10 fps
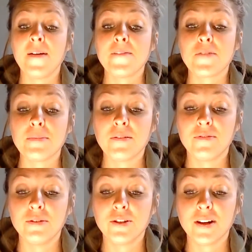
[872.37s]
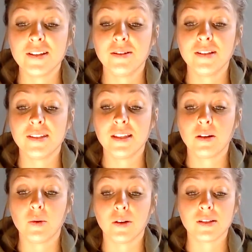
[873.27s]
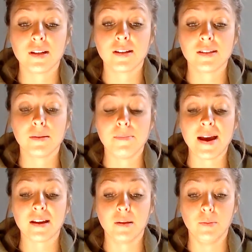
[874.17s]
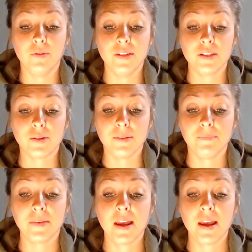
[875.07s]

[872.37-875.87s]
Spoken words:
From the food trucks, you could see the corn stalks in the back of the movie screen.